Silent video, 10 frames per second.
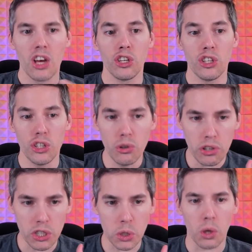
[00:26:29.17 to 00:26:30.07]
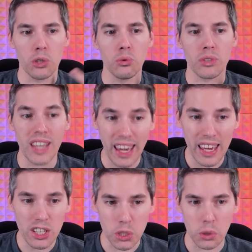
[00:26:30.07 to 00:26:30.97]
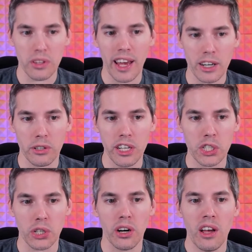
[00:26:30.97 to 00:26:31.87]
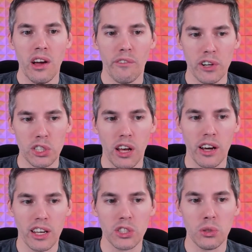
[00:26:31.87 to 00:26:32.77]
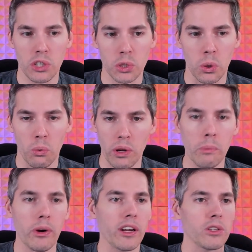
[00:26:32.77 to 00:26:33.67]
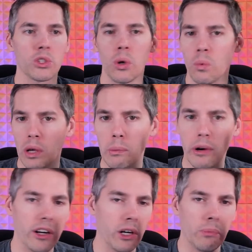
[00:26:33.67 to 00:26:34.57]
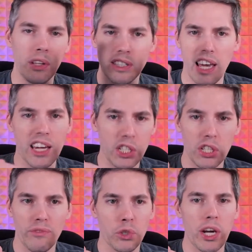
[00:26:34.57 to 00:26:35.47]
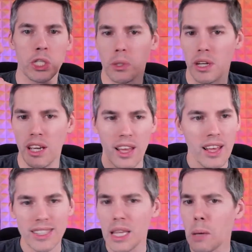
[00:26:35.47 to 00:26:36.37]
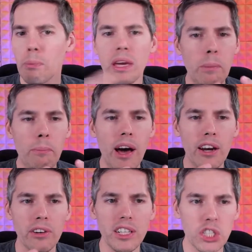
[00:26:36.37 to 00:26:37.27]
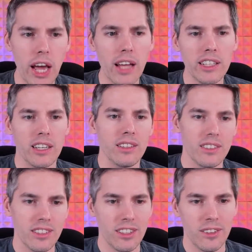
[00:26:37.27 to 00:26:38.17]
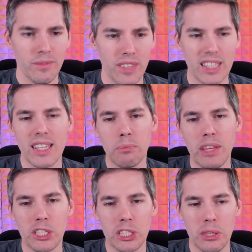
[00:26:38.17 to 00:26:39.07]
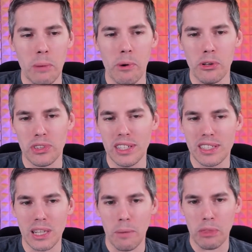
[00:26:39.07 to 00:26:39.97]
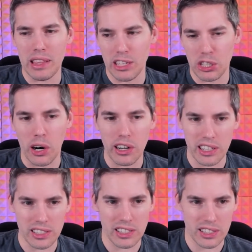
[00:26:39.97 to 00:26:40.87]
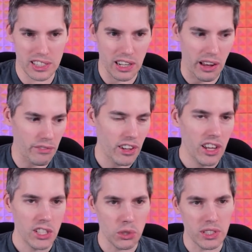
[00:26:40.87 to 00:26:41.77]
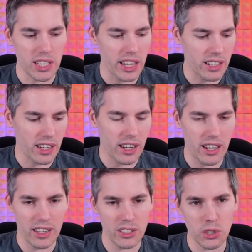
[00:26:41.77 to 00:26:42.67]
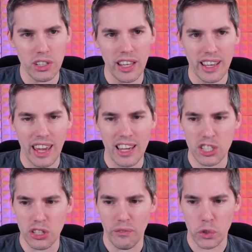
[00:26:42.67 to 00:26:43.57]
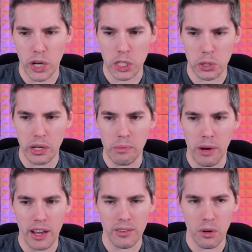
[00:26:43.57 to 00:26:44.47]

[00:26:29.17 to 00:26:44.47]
you control, you gain control of that creature for as long as you control Willbreaker. So Willbreaker plus Agent of Treachery, it's like peanut butter and jelly. Except they they both need something that targets stuff. So it's like uh, sort of like Agent of Treachery, but